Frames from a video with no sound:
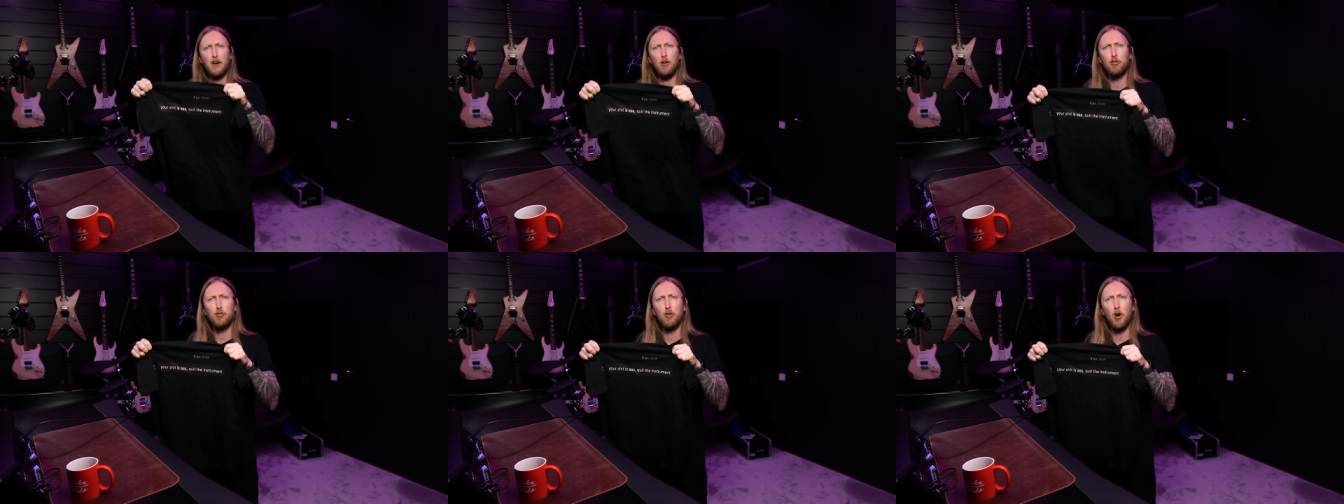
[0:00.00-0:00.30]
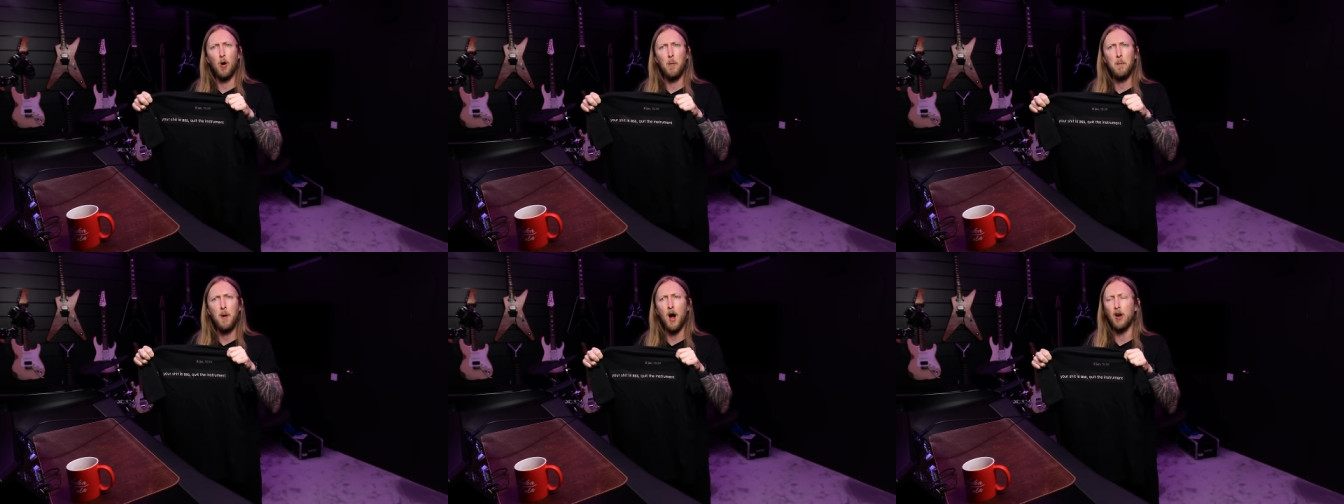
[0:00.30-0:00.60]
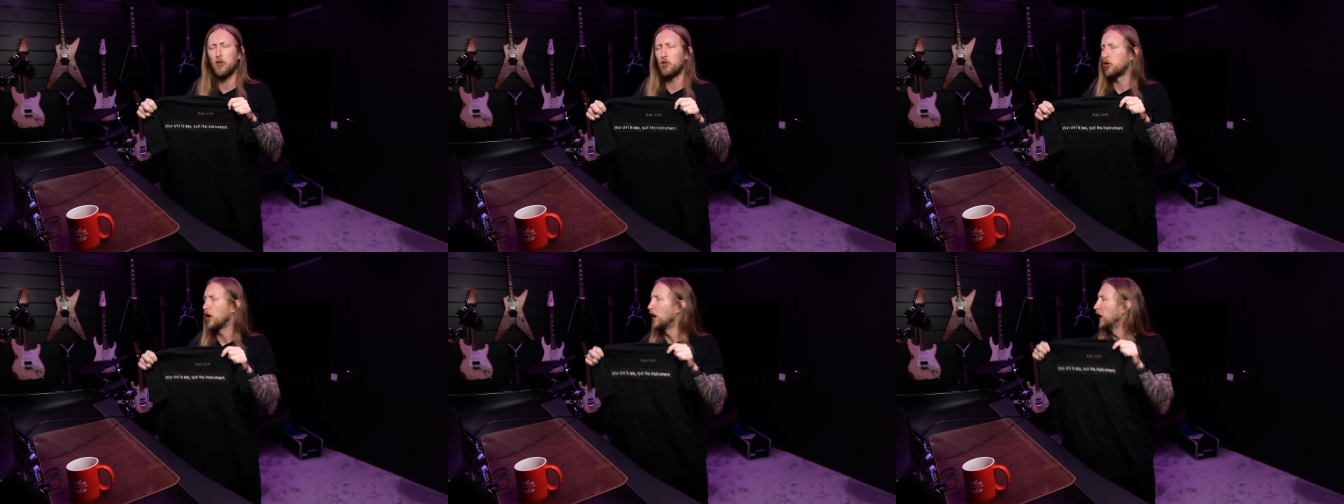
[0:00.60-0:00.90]
you so
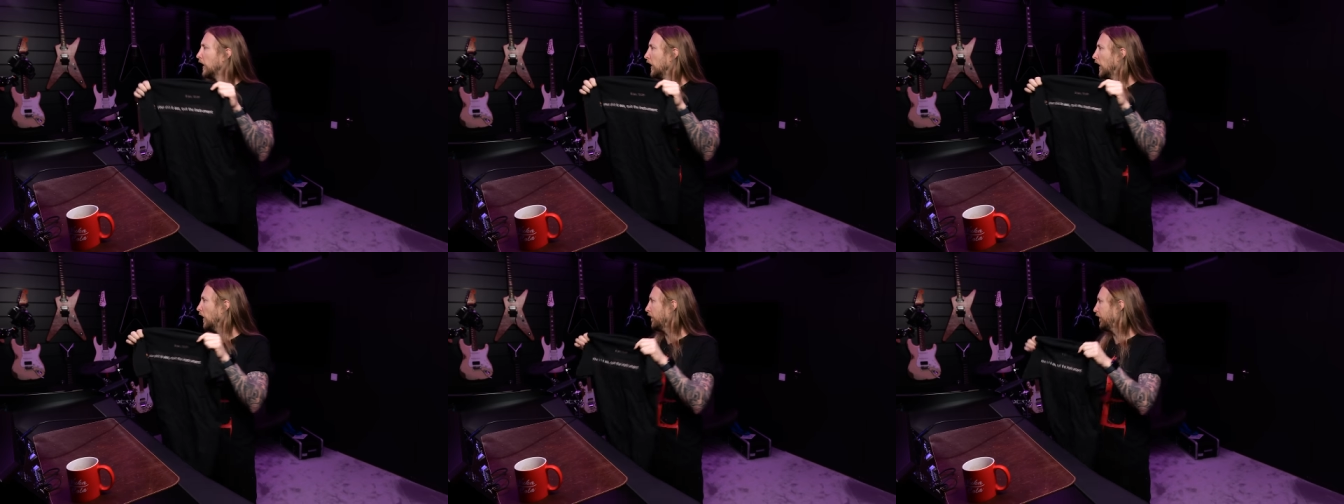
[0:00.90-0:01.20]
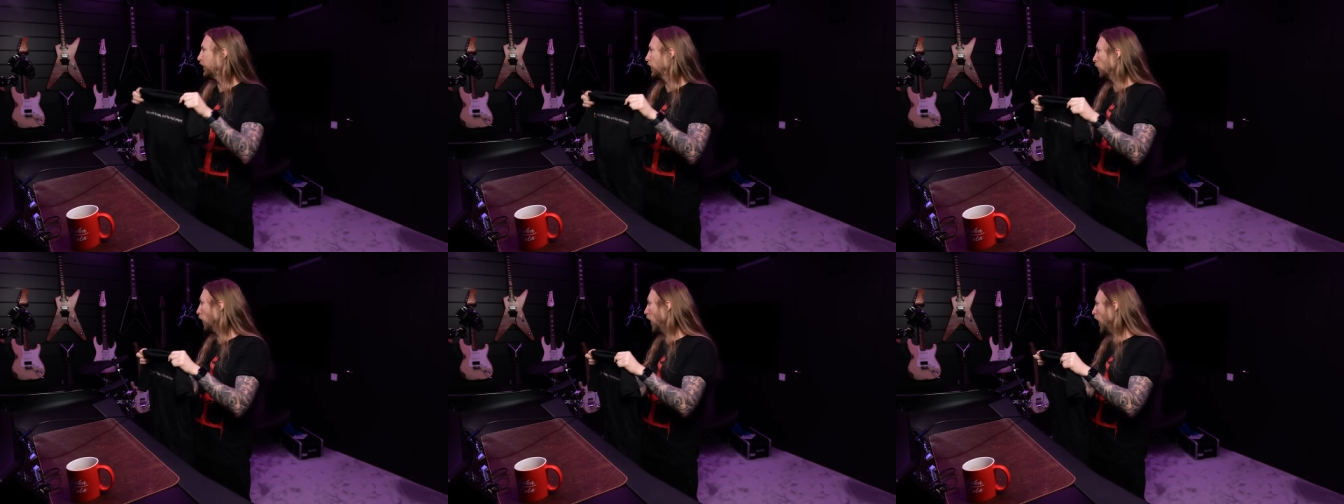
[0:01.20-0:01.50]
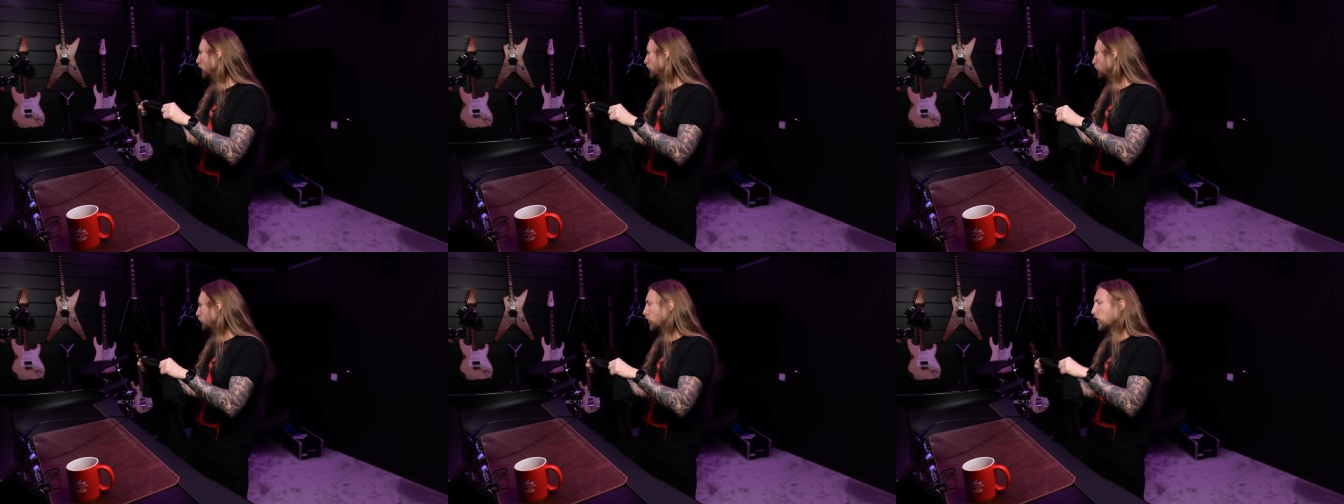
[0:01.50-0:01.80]
much. If you
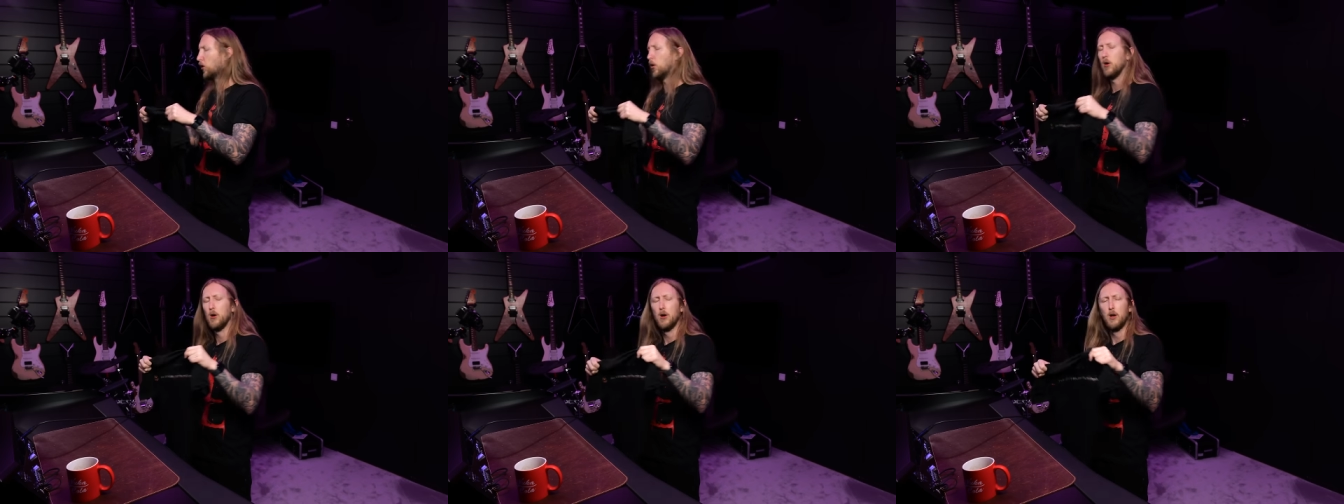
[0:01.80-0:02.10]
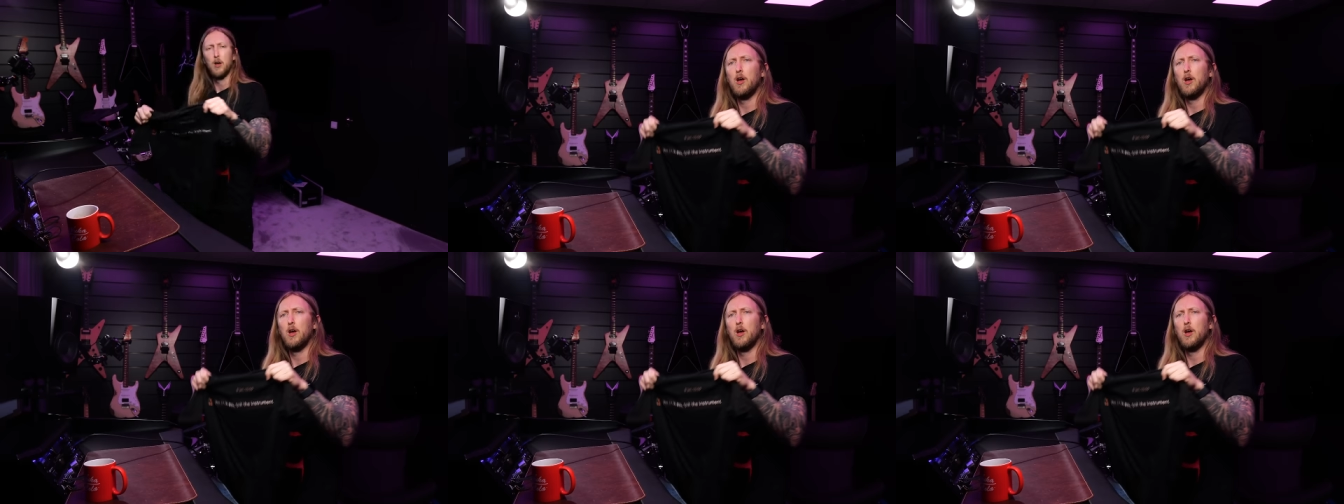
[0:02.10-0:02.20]
want to,